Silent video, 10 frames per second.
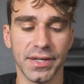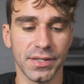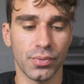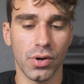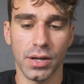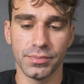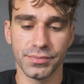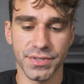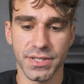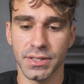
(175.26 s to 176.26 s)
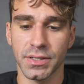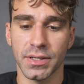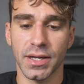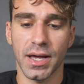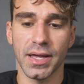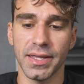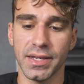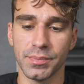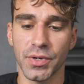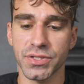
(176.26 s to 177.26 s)
any problems
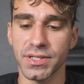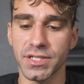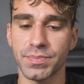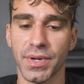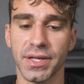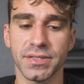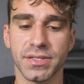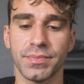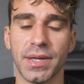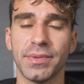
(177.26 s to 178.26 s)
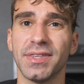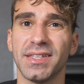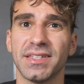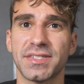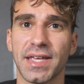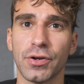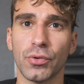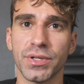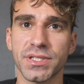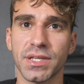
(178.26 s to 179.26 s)
hitting most of these buttons. Maybe these inner
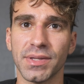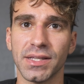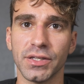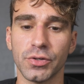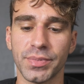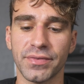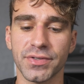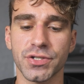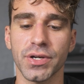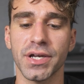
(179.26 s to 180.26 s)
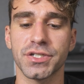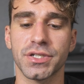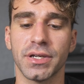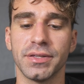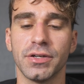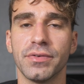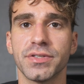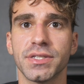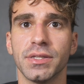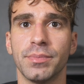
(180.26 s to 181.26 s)
ones can be a little bit of a stretch, and then obviously the